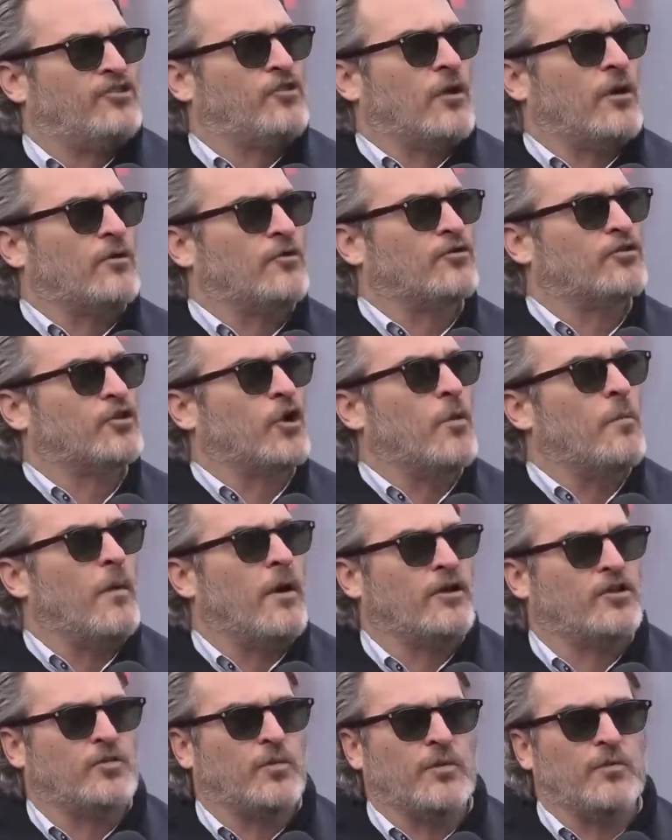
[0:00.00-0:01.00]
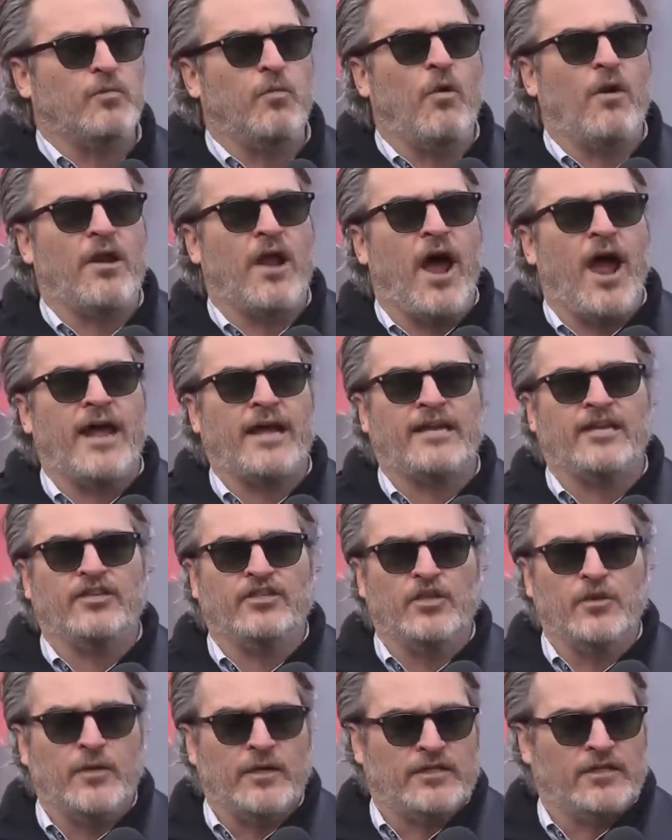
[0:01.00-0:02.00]
I struggle so much with what I
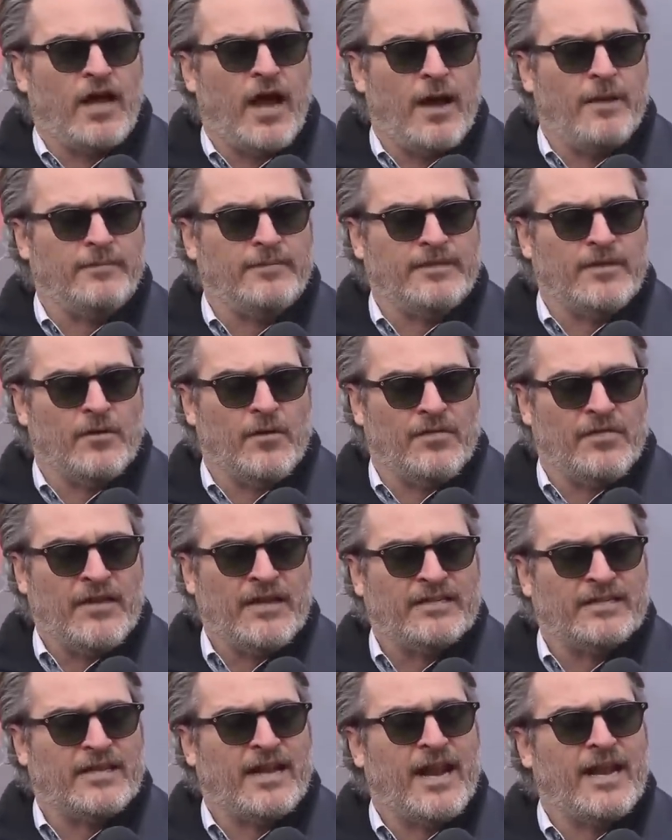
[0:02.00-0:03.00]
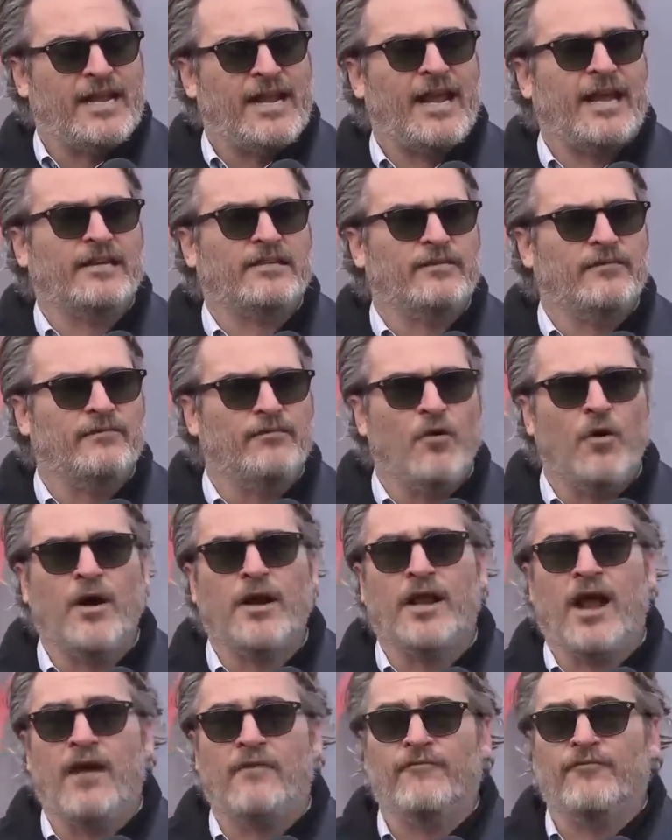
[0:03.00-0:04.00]
can do at times. There are things that I can't
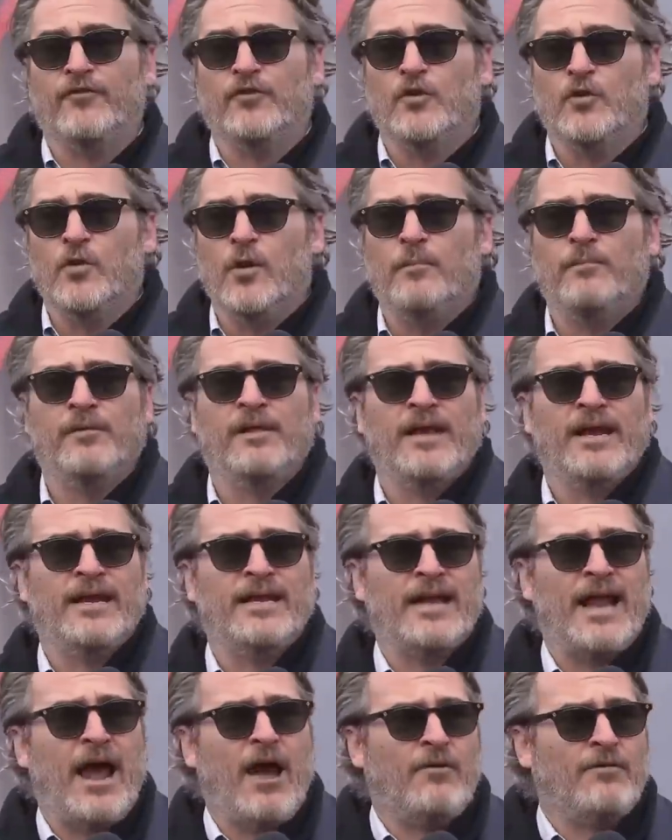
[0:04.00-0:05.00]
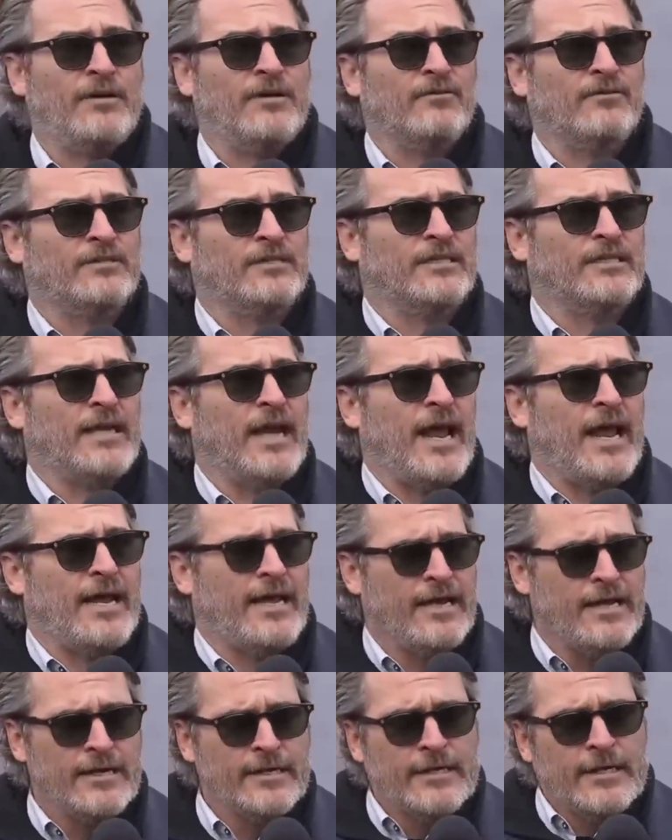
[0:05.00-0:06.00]
avoid. I flew a plane out here
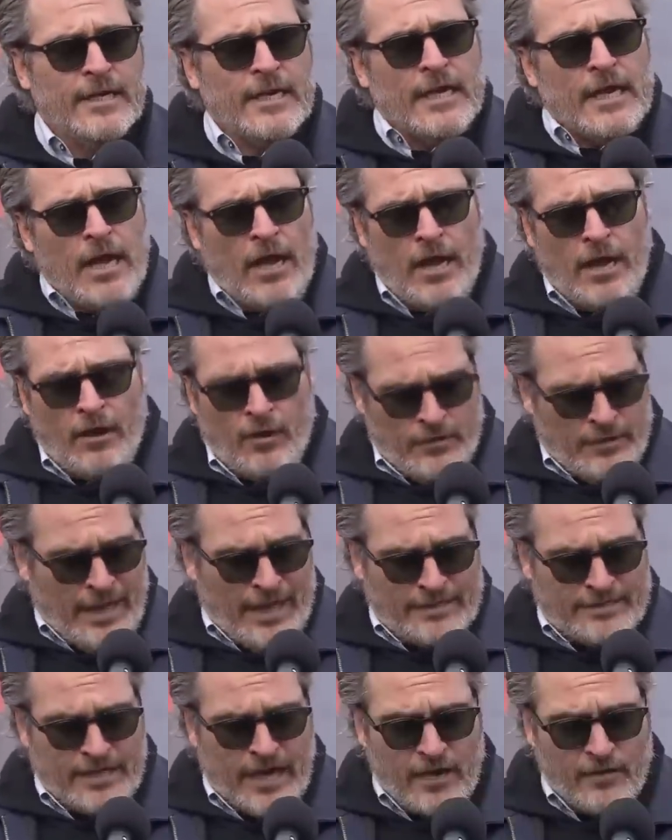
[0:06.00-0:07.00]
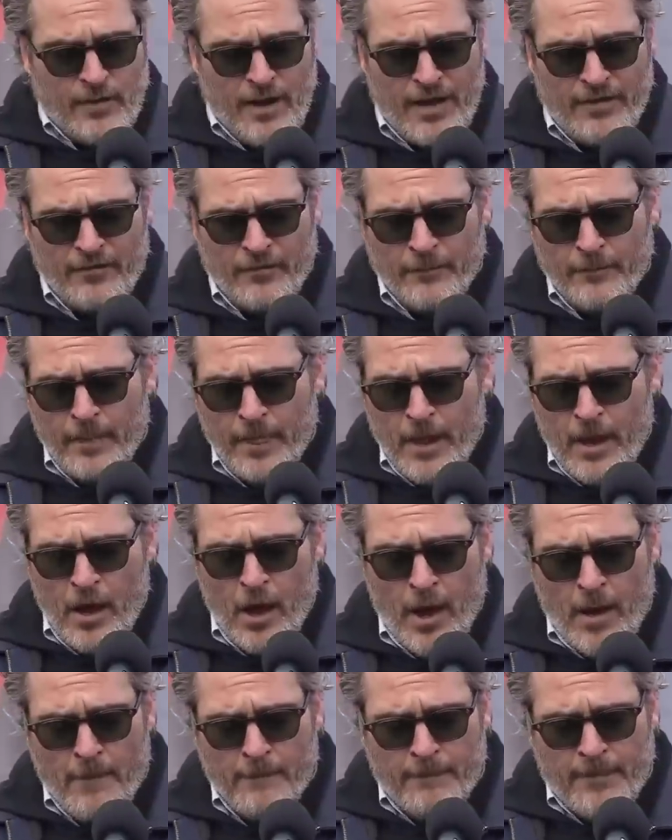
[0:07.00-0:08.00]
today, or last night, rather.
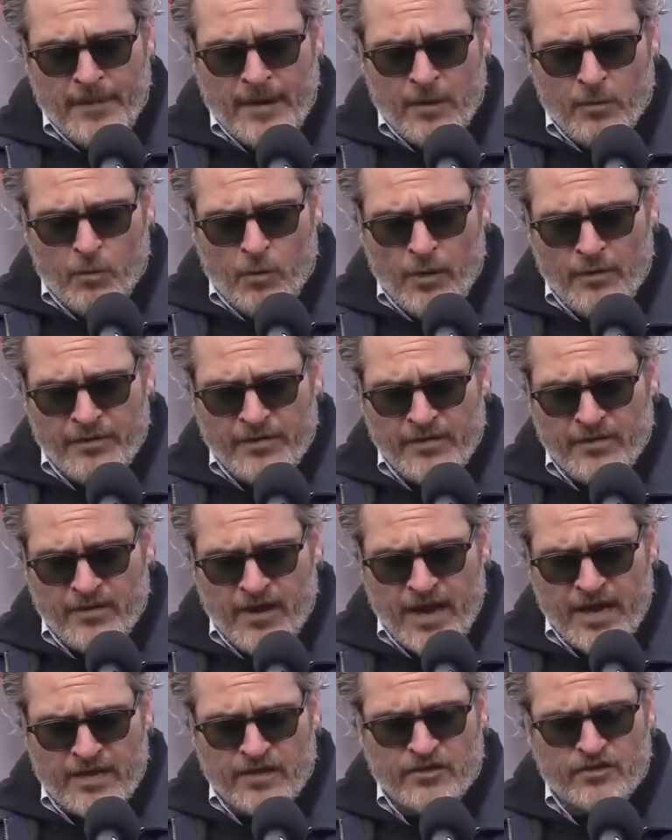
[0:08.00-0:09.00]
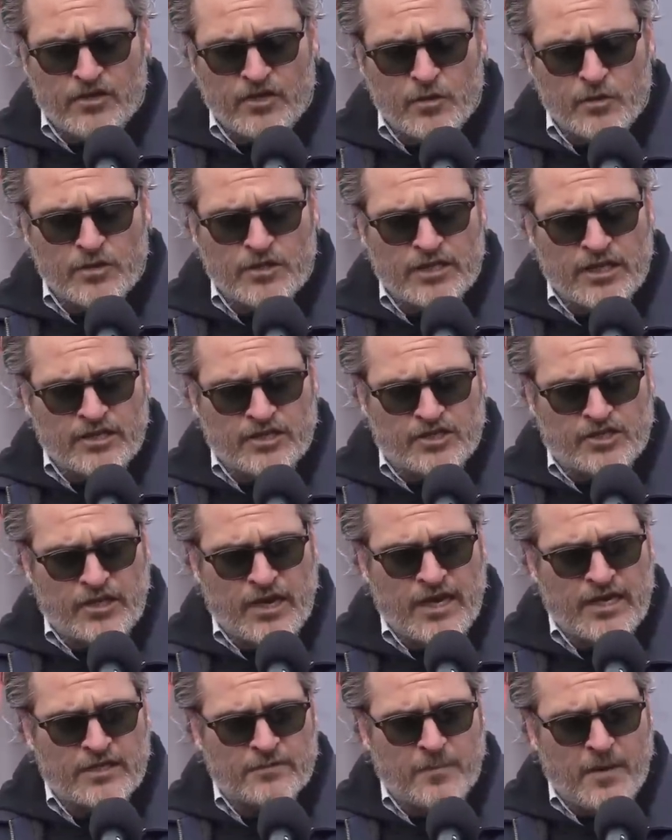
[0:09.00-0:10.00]
But one thing that I can do is
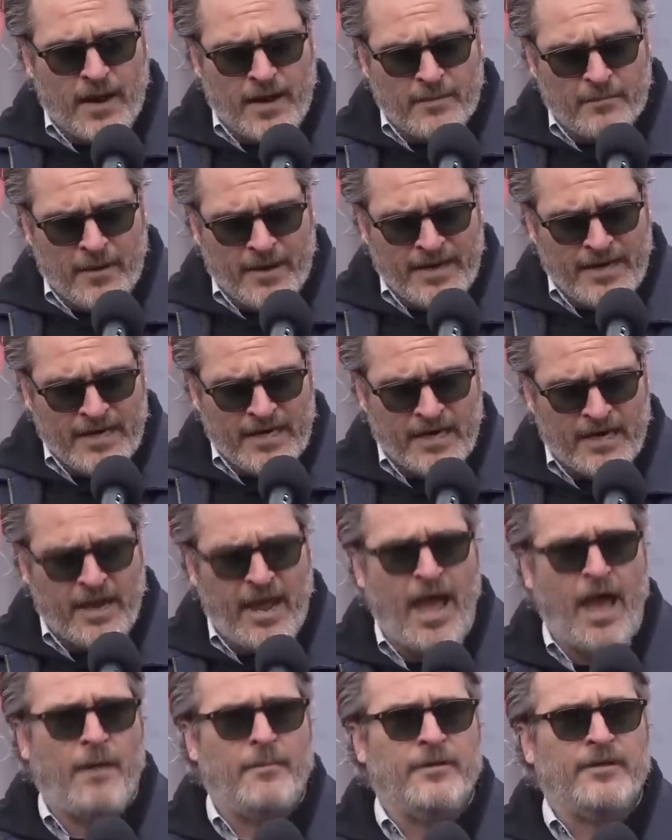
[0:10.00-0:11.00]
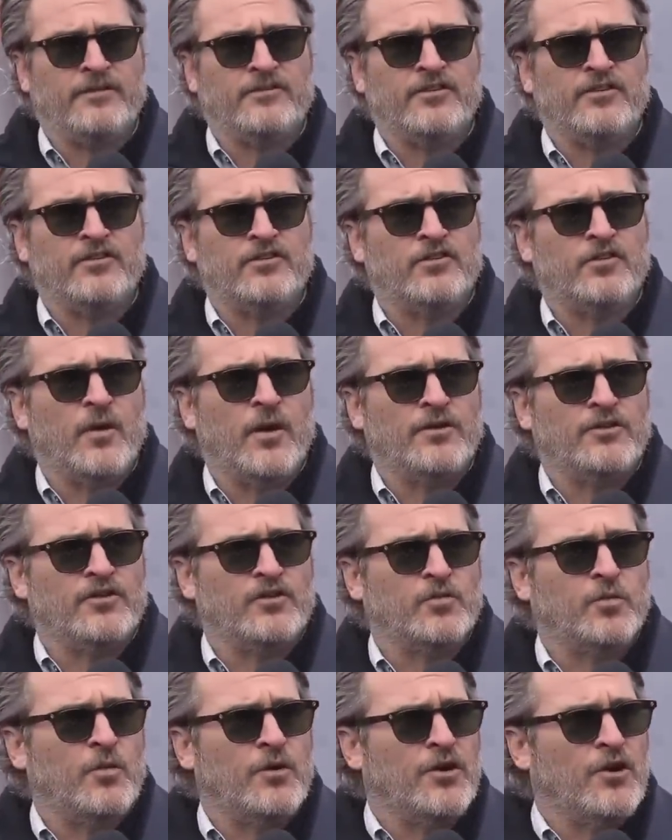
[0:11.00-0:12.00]
change my eating habits. And so I
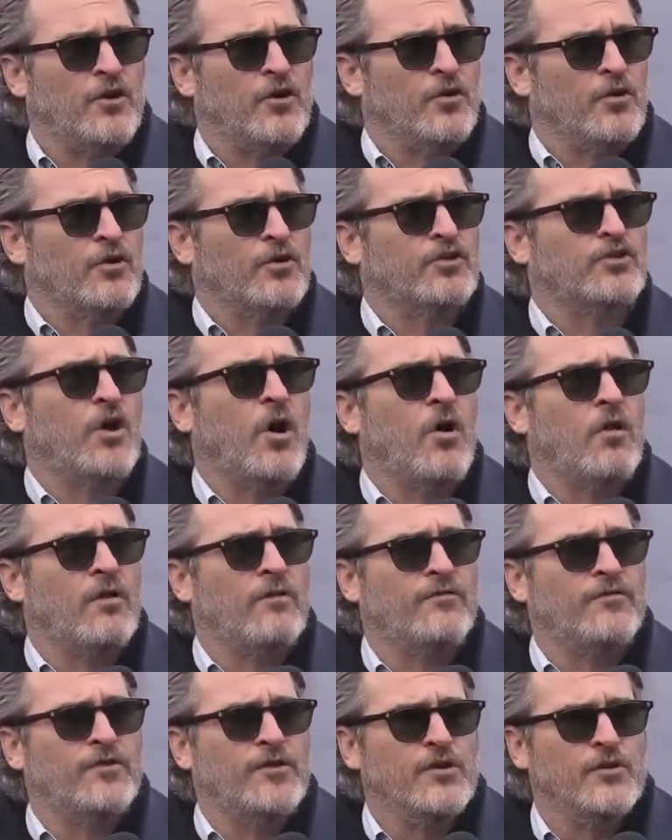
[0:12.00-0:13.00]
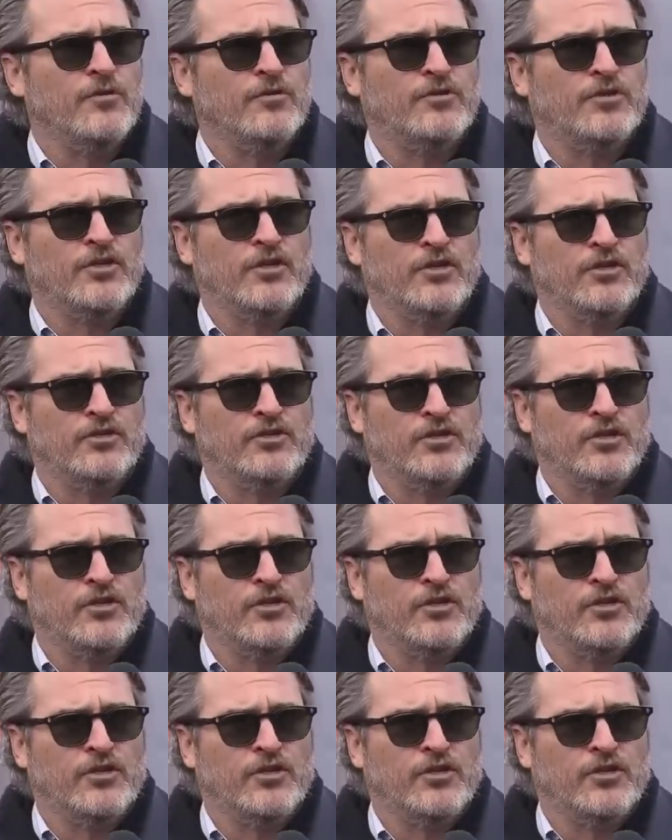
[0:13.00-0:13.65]
just want to urge all of you to